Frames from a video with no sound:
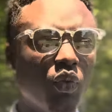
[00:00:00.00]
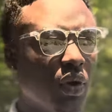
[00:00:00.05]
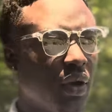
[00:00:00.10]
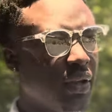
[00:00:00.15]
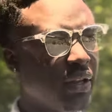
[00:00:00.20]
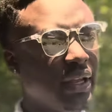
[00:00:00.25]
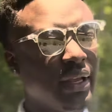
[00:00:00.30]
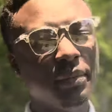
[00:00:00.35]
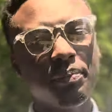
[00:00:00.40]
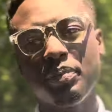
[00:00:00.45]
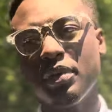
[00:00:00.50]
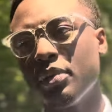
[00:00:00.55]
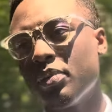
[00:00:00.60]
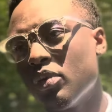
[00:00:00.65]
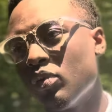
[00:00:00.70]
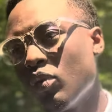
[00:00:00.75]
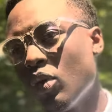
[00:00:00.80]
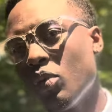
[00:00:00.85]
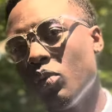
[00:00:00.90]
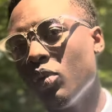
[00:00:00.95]
Well, then people
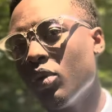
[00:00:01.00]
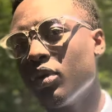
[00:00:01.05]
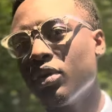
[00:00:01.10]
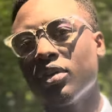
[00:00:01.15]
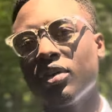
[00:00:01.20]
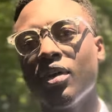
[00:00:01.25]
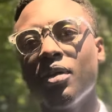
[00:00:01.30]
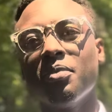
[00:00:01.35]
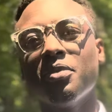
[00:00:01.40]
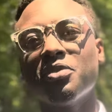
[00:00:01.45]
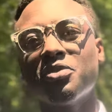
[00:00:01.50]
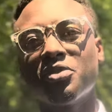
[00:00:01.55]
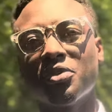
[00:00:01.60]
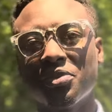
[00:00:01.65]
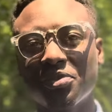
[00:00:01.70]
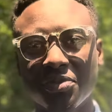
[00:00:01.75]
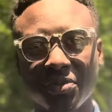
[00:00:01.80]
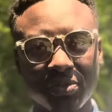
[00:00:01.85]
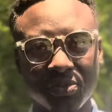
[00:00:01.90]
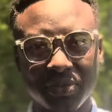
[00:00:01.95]
won't want to come to
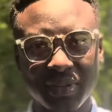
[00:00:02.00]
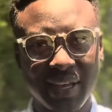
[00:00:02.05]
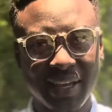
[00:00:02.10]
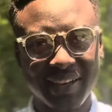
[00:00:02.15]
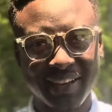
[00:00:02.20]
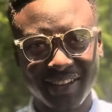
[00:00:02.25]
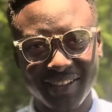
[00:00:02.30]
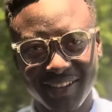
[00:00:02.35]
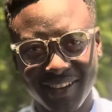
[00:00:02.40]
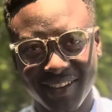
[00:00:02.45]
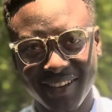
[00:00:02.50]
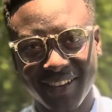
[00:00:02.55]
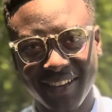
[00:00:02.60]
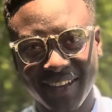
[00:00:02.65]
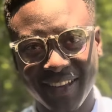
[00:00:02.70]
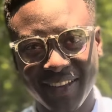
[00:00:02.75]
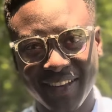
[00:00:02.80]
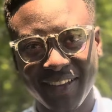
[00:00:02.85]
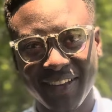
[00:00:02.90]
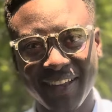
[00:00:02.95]
church on Saturday, Sunday.
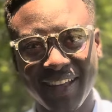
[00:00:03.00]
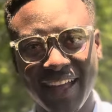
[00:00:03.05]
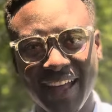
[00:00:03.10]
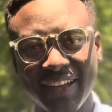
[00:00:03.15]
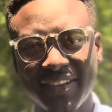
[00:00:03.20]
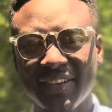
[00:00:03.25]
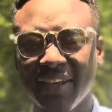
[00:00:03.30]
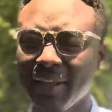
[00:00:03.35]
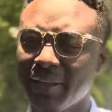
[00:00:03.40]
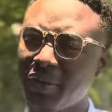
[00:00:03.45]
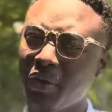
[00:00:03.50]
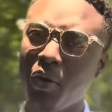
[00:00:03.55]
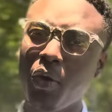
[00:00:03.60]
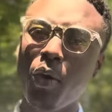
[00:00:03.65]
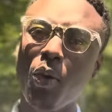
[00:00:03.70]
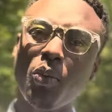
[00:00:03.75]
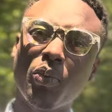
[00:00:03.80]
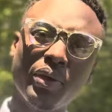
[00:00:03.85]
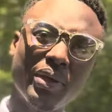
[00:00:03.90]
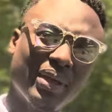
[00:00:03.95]
I take your
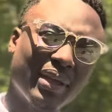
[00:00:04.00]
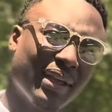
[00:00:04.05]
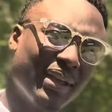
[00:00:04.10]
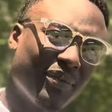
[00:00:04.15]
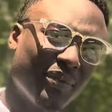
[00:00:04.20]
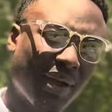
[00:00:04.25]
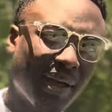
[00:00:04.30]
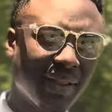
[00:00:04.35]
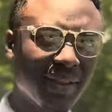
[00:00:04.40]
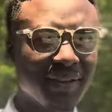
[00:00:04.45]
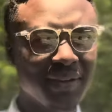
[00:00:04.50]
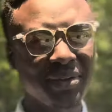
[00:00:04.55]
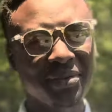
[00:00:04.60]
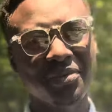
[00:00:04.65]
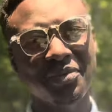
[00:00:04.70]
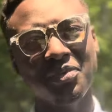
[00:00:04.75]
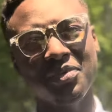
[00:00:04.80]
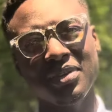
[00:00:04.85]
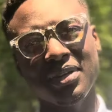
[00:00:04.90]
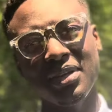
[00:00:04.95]
whole weekend rather
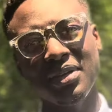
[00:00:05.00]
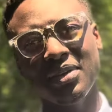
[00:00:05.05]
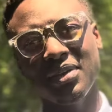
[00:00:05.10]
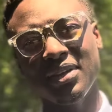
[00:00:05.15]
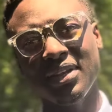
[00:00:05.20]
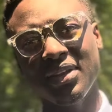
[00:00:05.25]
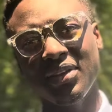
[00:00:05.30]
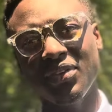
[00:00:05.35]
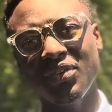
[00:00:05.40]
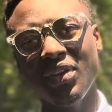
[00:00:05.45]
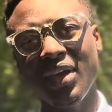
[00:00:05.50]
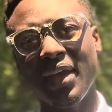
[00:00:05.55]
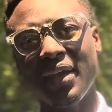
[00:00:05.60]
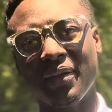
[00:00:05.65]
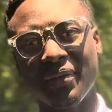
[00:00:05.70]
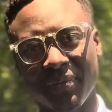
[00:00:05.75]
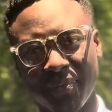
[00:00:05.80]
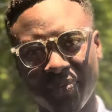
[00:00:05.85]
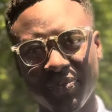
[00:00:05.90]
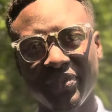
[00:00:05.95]
than the day.
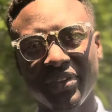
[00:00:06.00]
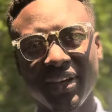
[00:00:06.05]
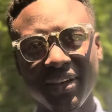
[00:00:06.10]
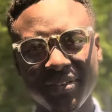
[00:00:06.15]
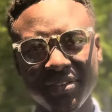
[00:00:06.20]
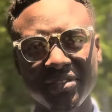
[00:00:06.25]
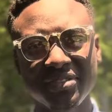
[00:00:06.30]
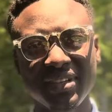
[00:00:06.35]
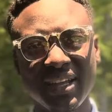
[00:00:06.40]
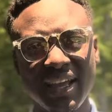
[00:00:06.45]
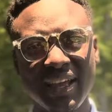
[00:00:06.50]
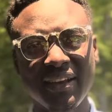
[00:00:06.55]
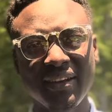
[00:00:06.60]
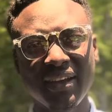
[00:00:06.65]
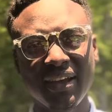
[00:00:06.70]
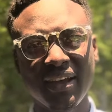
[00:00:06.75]
You understand?